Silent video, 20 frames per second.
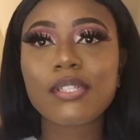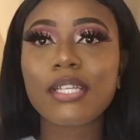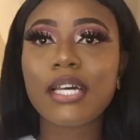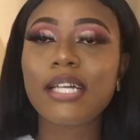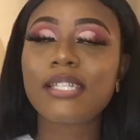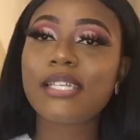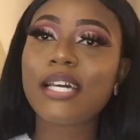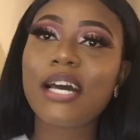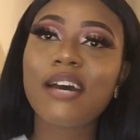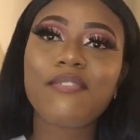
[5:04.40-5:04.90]

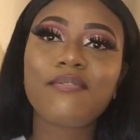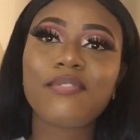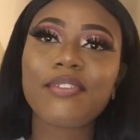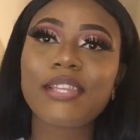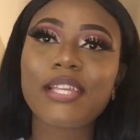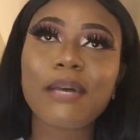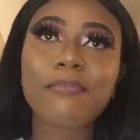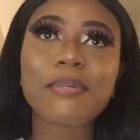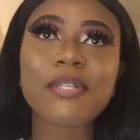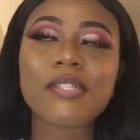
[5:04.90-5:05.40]
that have
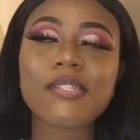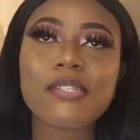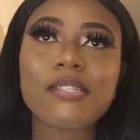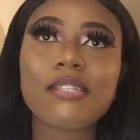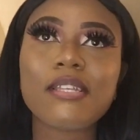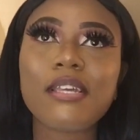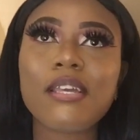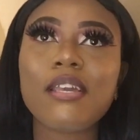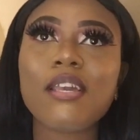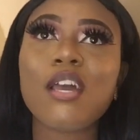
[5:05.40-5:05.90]
vitamin
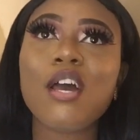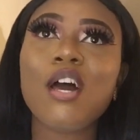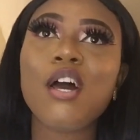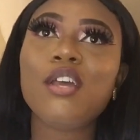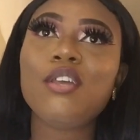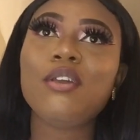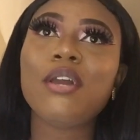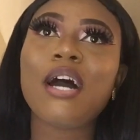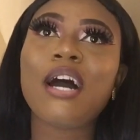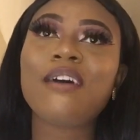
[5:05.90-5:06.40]
C,
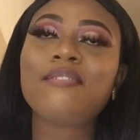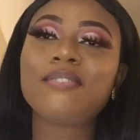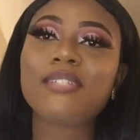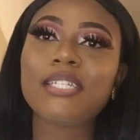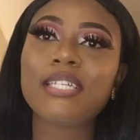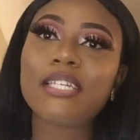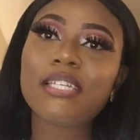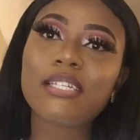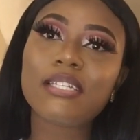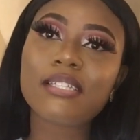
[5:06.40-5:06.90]
you have
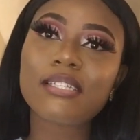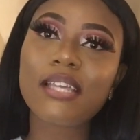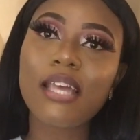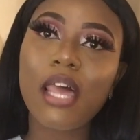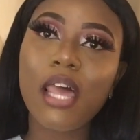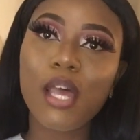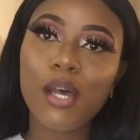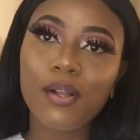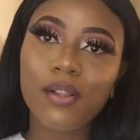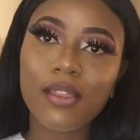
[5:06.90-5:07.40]
to eat
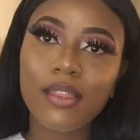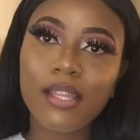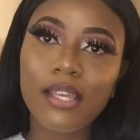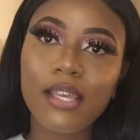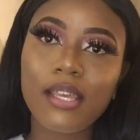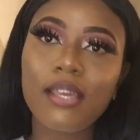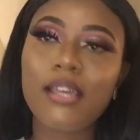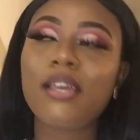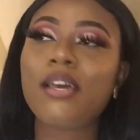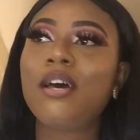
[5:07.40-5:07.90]

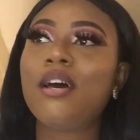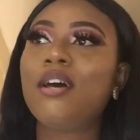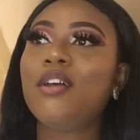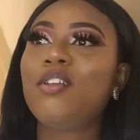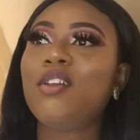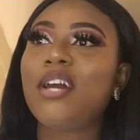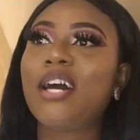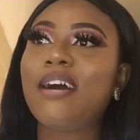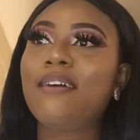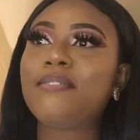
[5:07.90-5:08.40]
healthy,
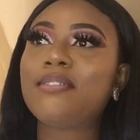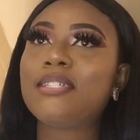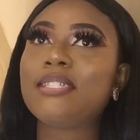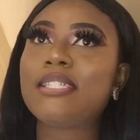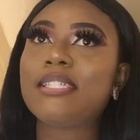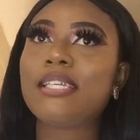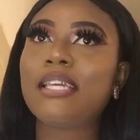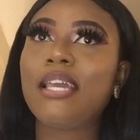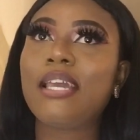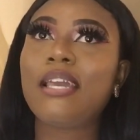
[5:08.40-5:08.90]
you have to
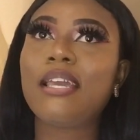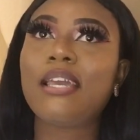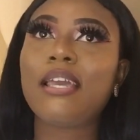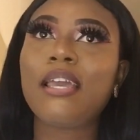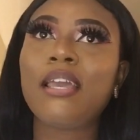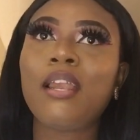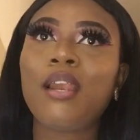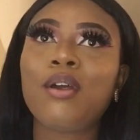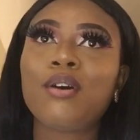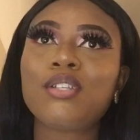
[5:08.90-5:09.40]

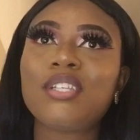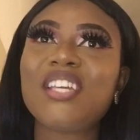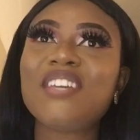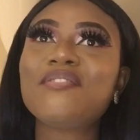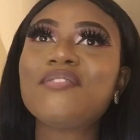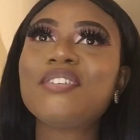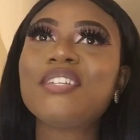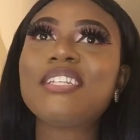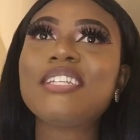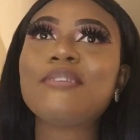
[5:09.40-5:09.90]
take a lot.
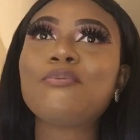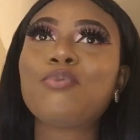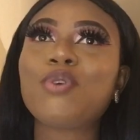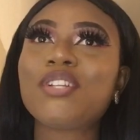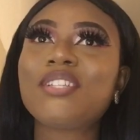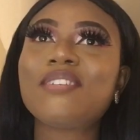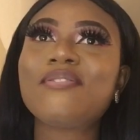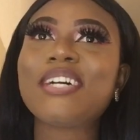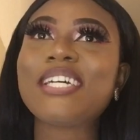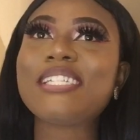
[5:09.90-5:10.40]
Even
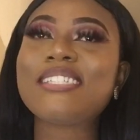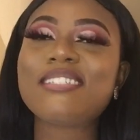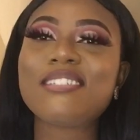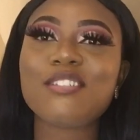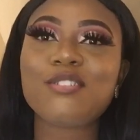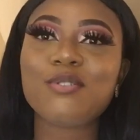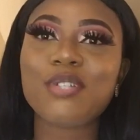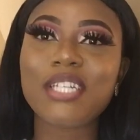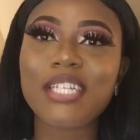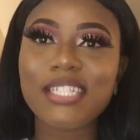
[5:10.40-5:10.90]
whatever it
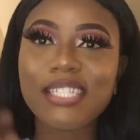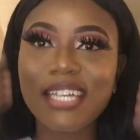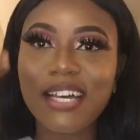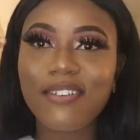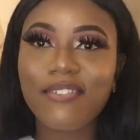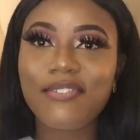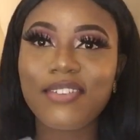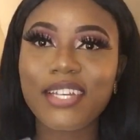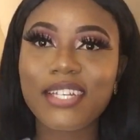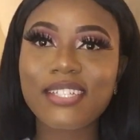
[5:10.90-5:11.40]
is you eat
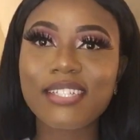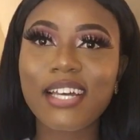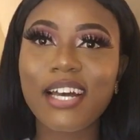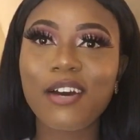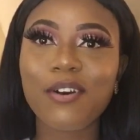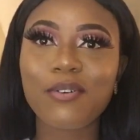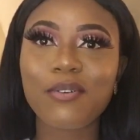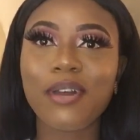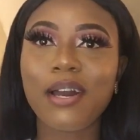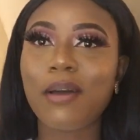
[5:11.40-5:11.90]
affects
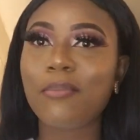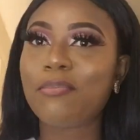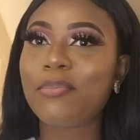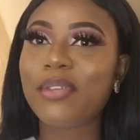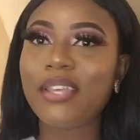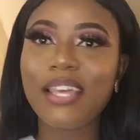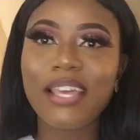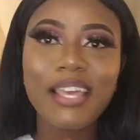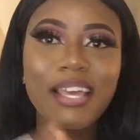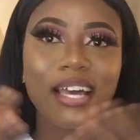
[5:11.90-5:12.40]
how you
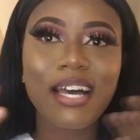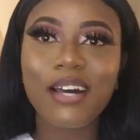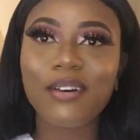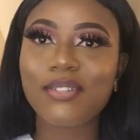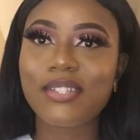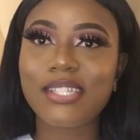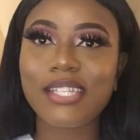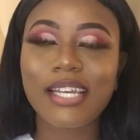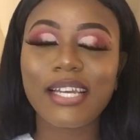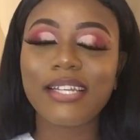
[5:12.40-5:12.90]
appear
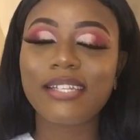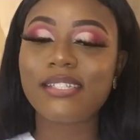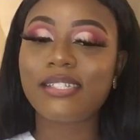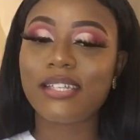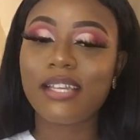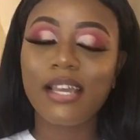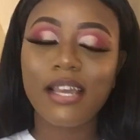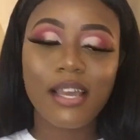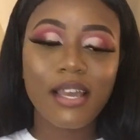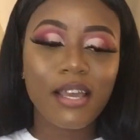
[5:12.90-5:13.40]
outside.
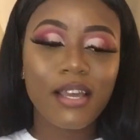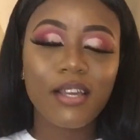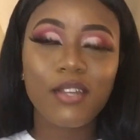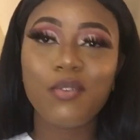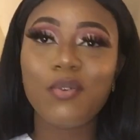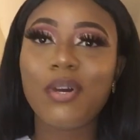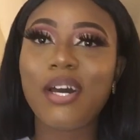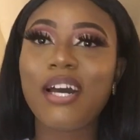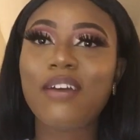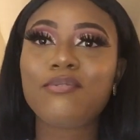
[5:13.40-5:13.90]

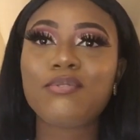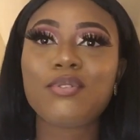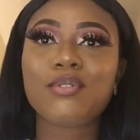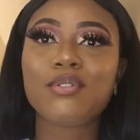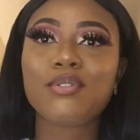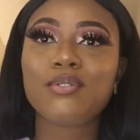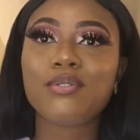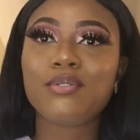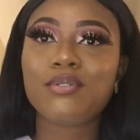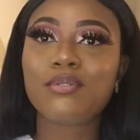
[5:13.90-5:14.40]
You have
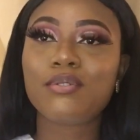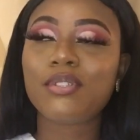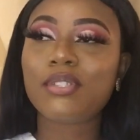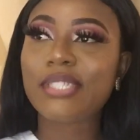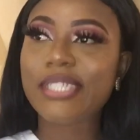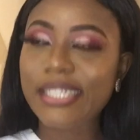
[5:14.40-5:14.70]
to